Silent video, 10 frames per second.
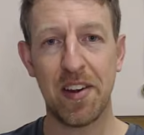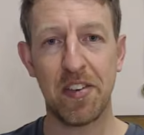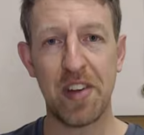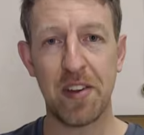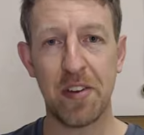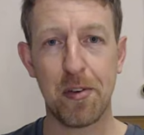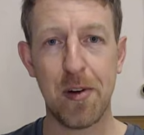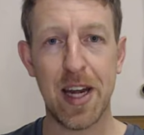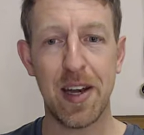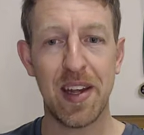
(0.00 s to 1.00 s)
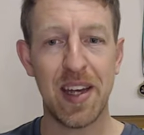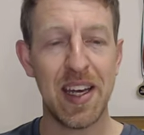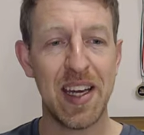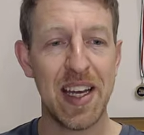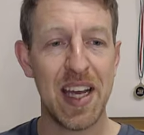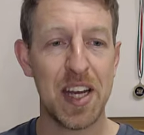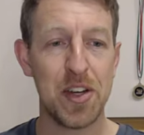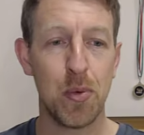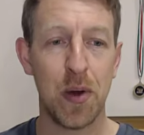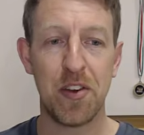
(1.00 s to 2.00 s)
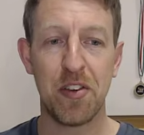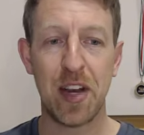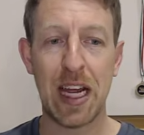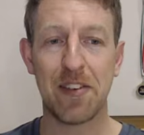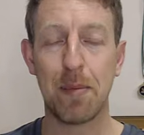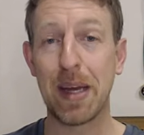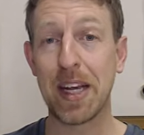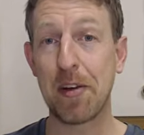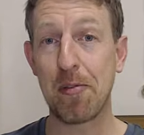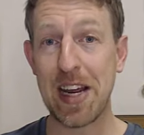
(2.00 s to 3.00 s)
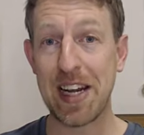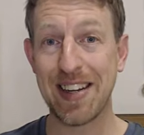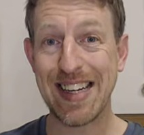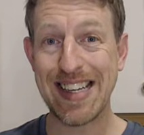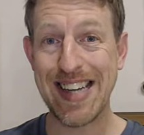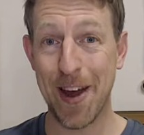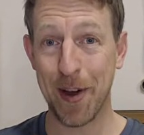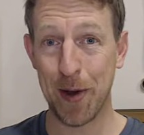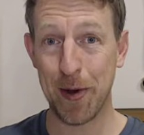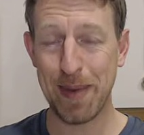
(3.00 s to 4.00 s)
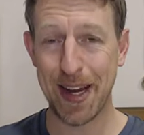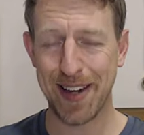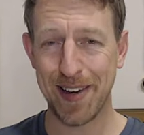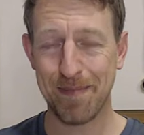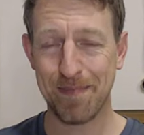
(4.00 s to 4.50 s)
this other screen, and you'll want to select the big green download button.